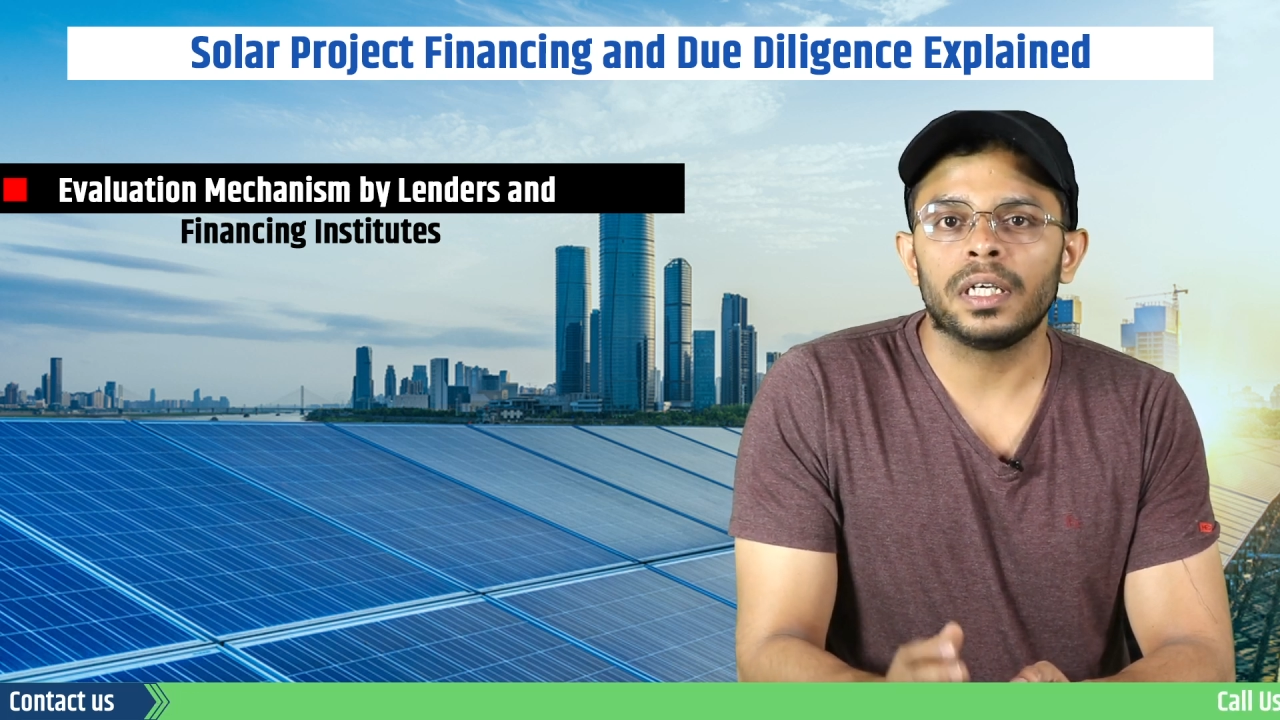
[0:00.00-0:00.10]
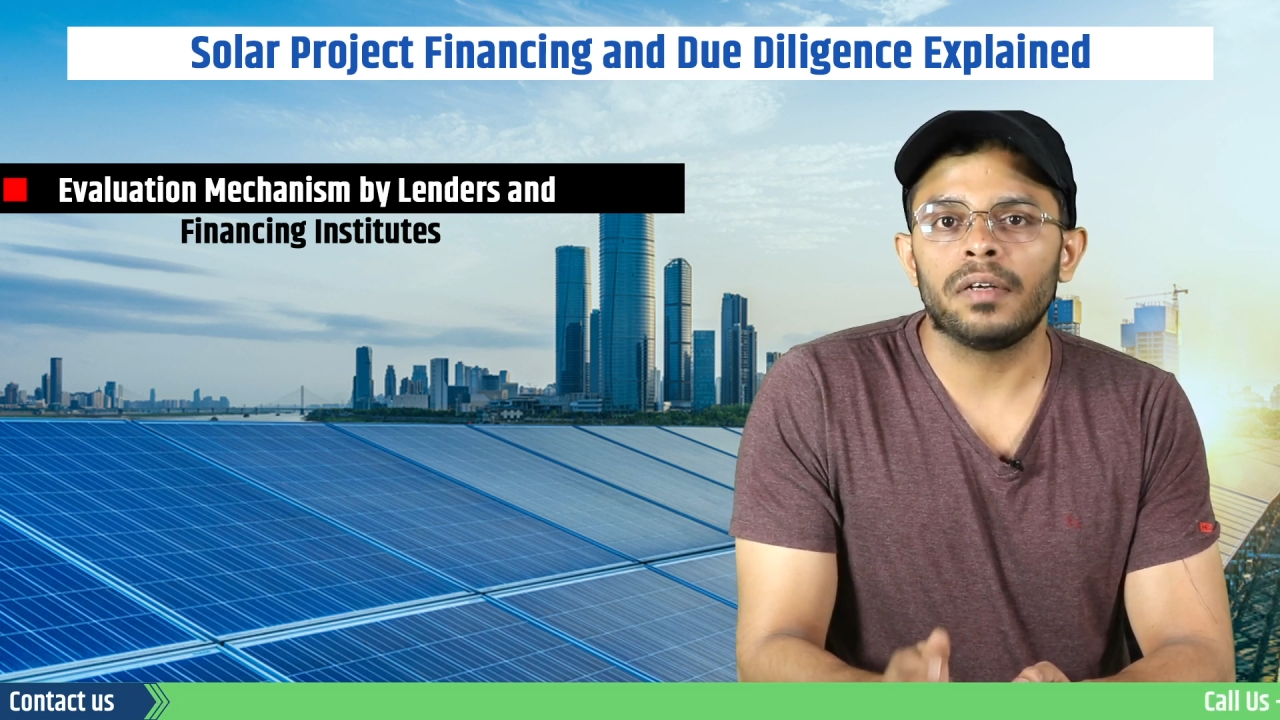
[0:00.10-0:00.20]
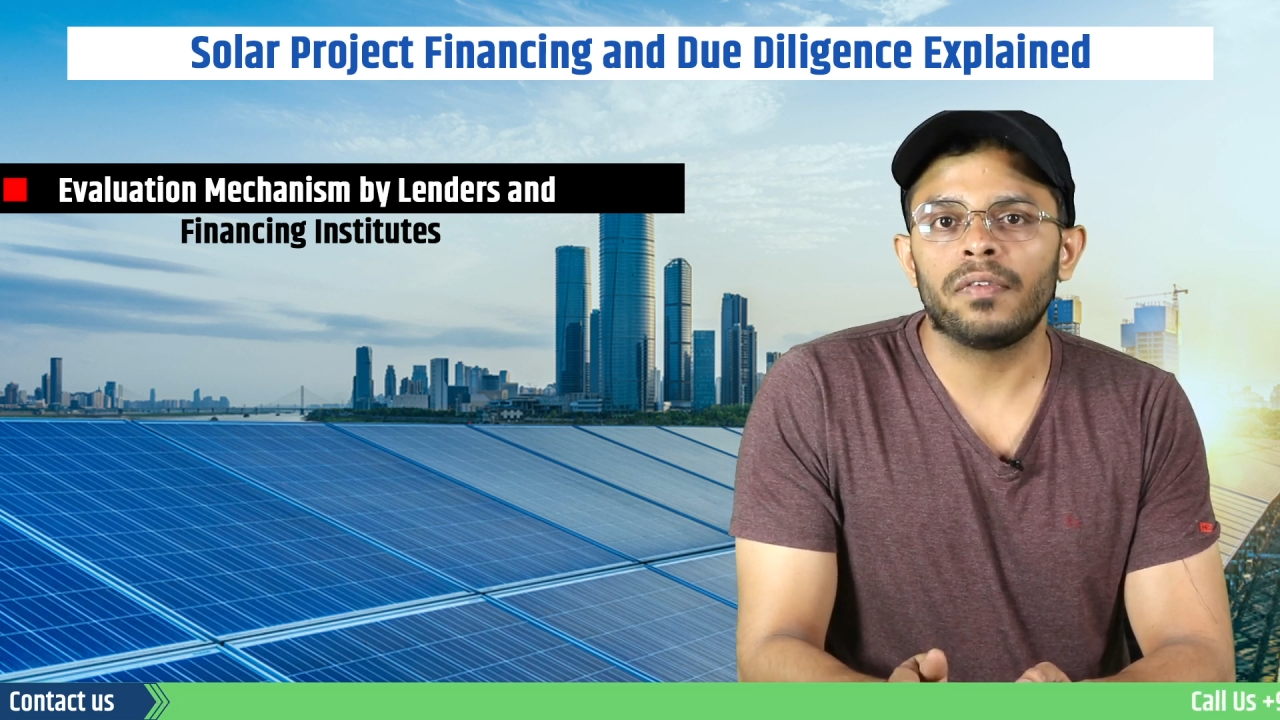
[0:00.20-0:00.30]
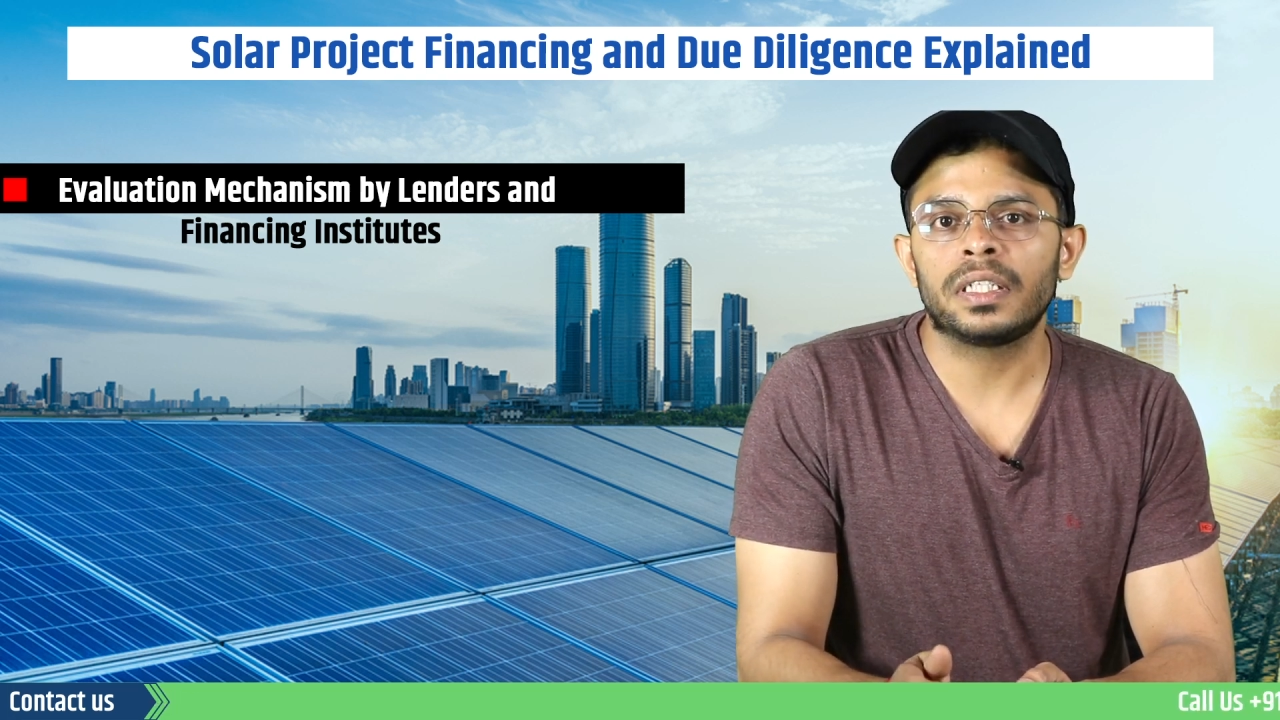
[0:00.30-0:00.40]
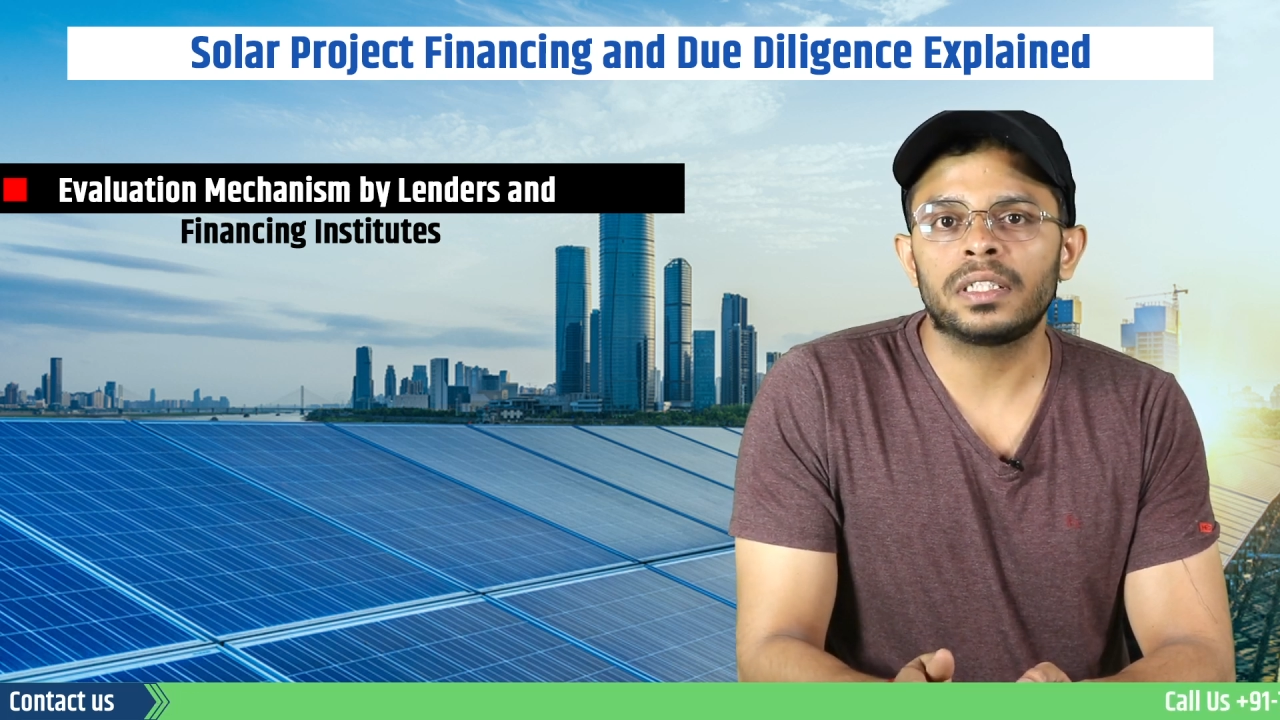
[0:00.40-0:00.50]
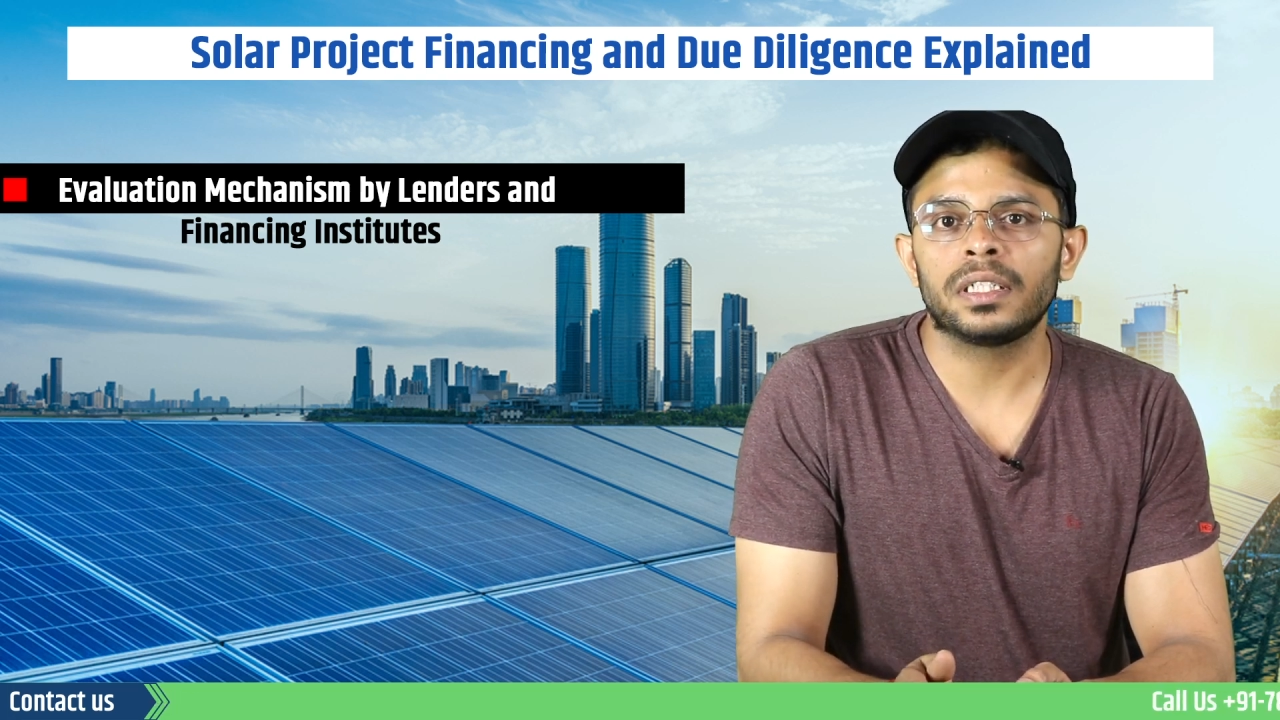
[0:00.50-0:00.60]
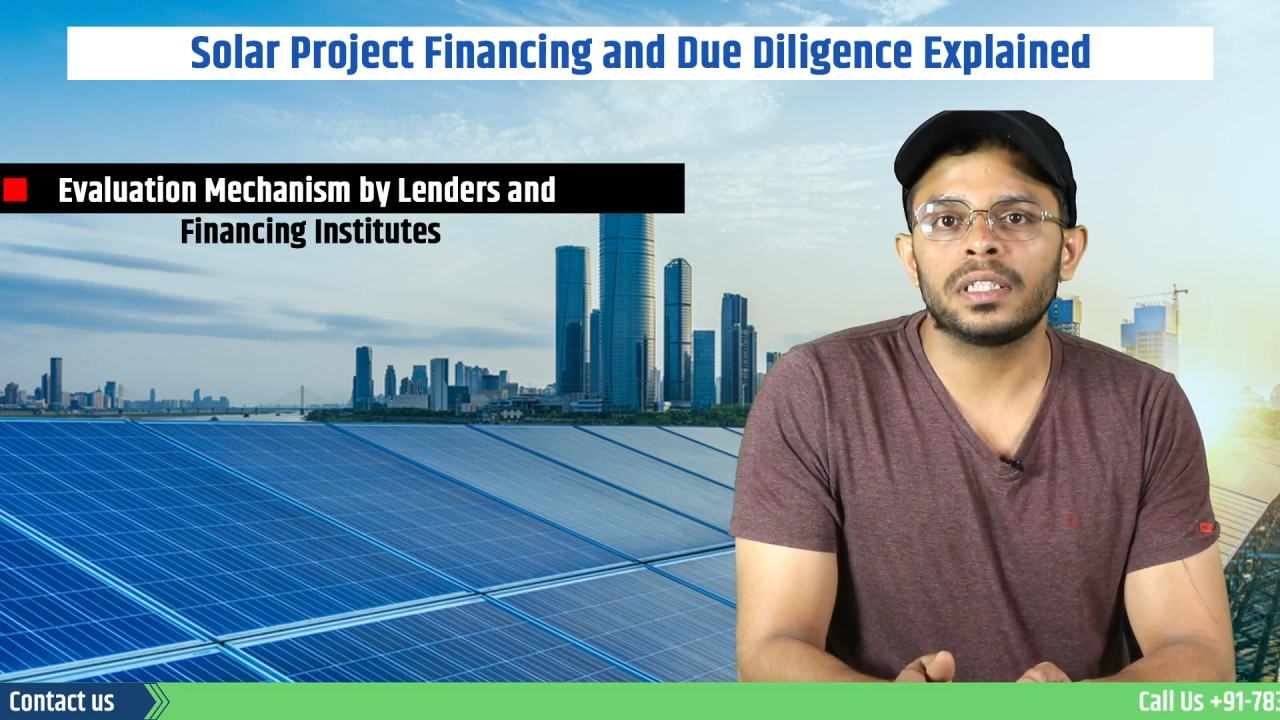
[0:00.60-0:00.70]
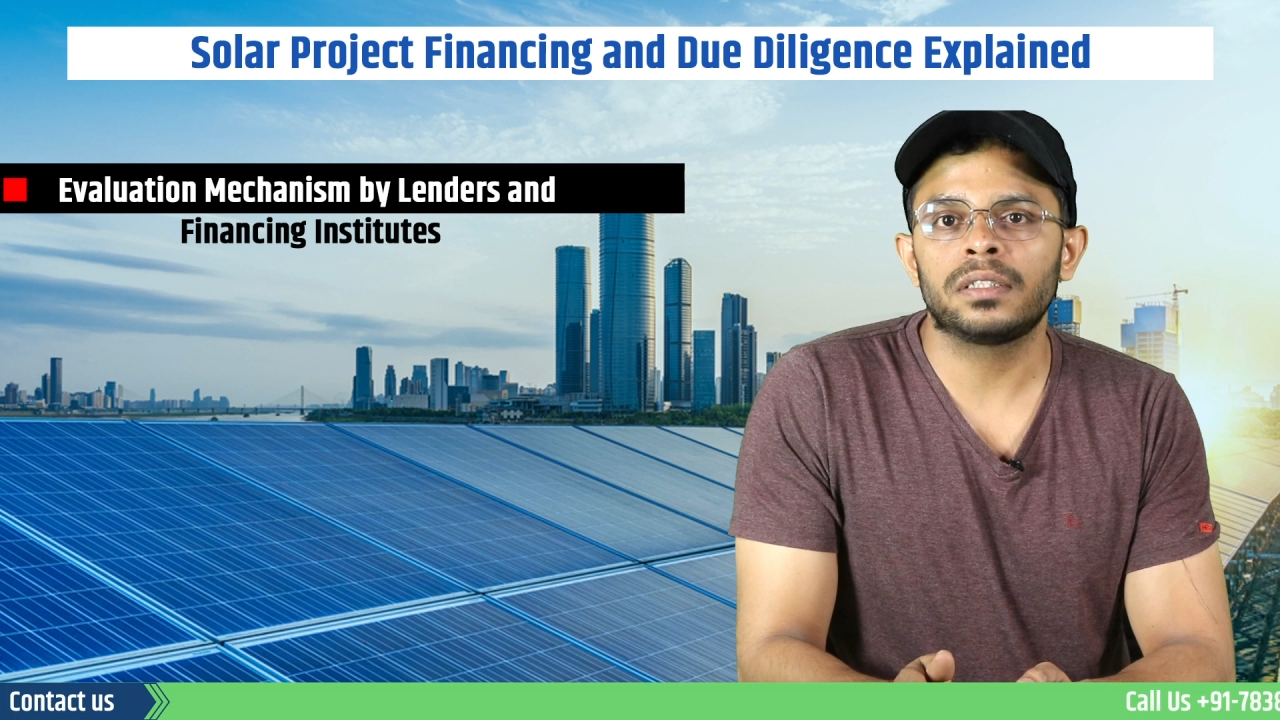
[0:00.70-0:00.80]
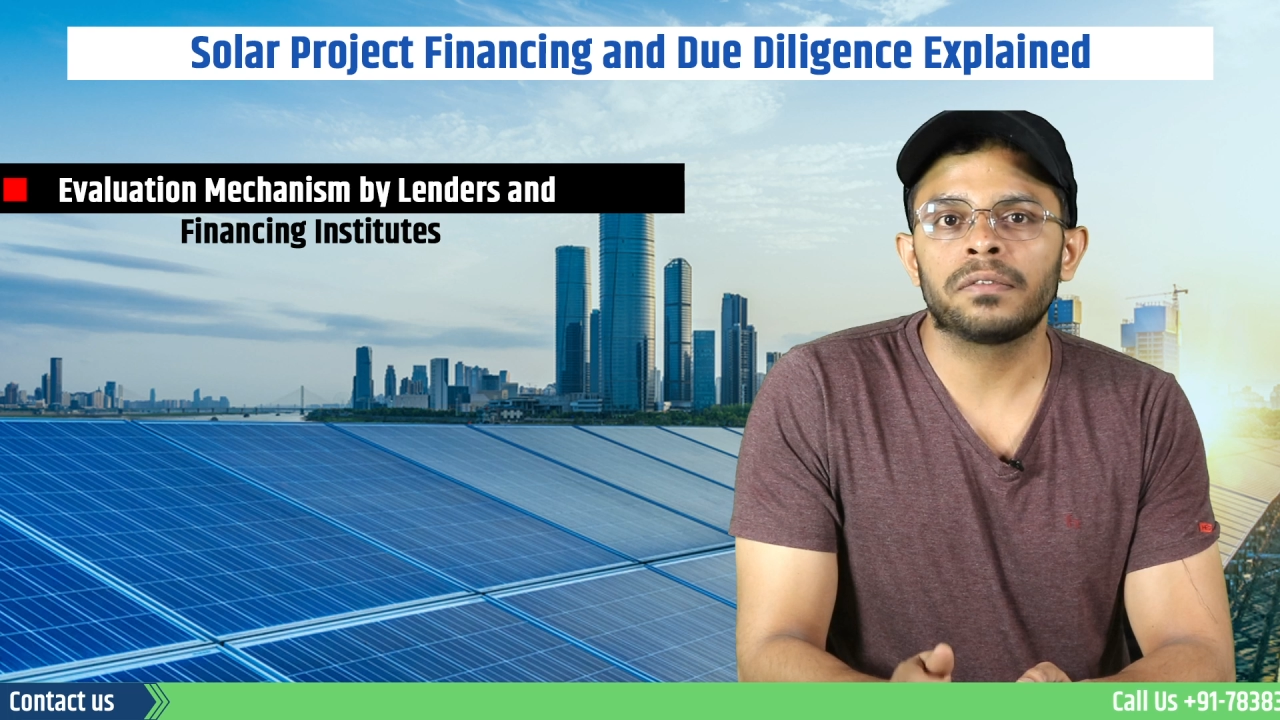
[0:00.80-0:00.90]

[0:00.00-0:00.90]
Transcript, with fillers: investors,